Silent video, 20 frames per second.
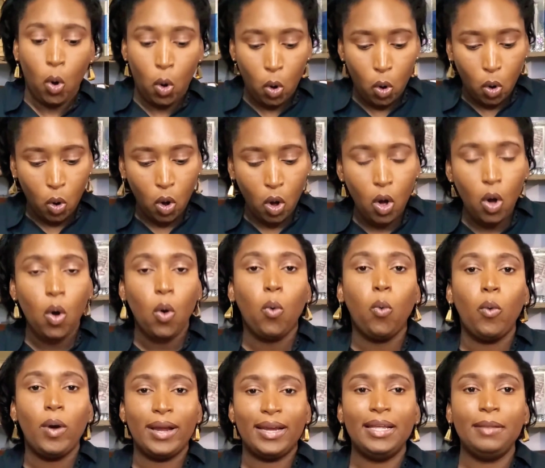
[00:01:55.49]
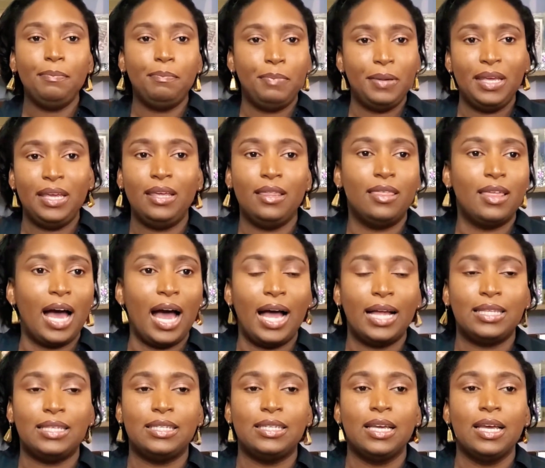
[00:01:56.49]
or will it be
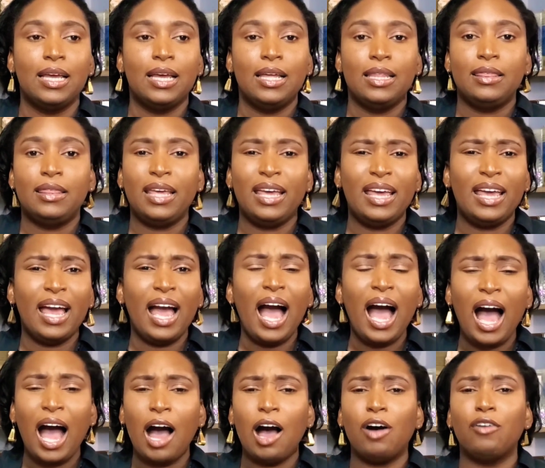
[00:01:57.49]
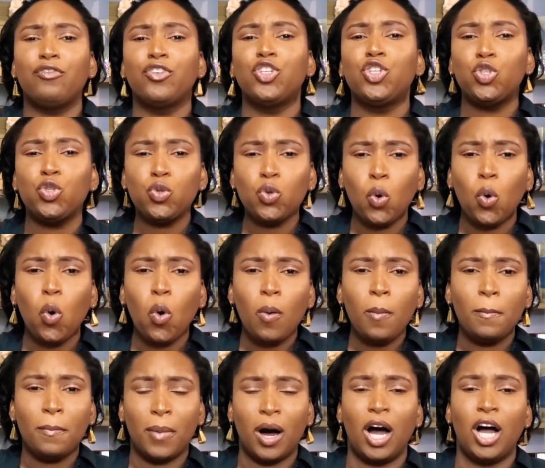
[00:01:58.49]
that they have
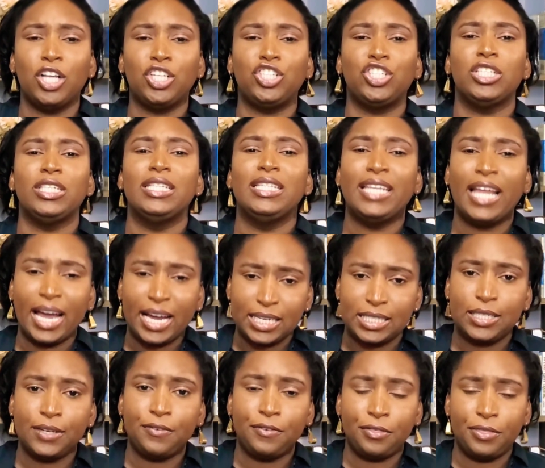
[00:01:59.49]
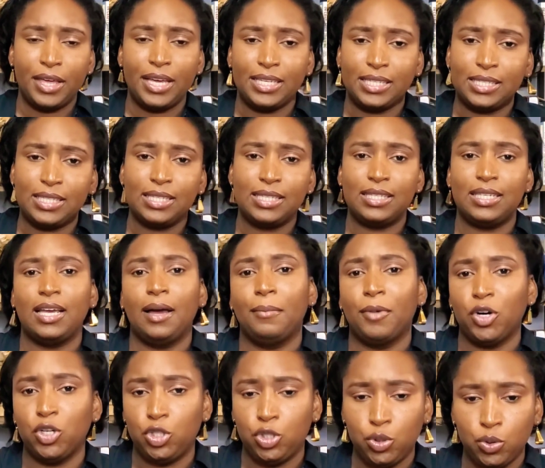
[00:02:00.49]
so much negative things to say
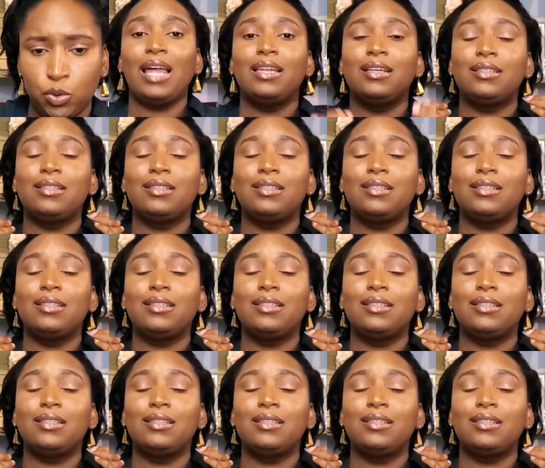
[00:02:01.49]
about you?